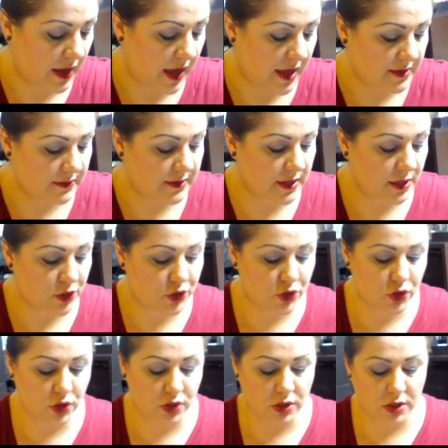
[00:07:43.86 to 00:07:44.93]
as they
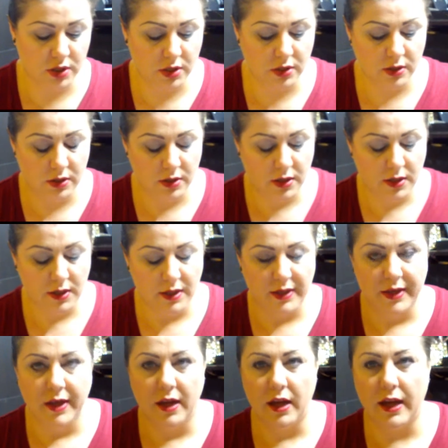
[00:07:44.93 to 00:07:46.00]
should.
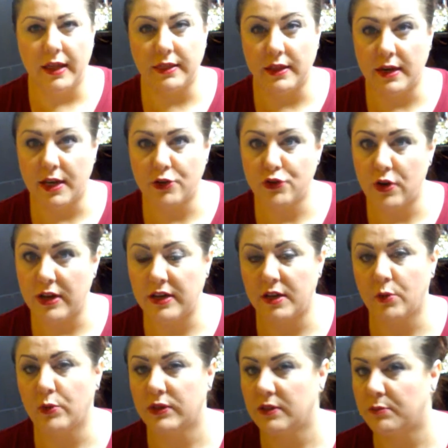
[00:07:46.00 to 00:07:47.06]
And then I tried
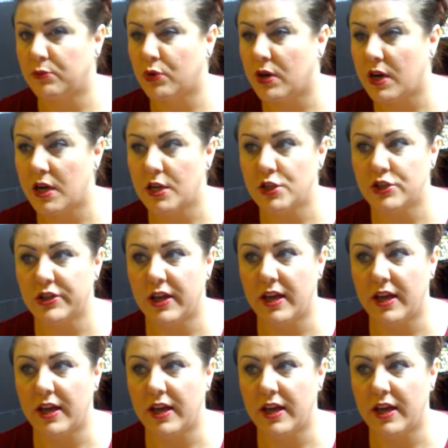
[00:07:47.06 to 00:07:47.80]
it with the brush,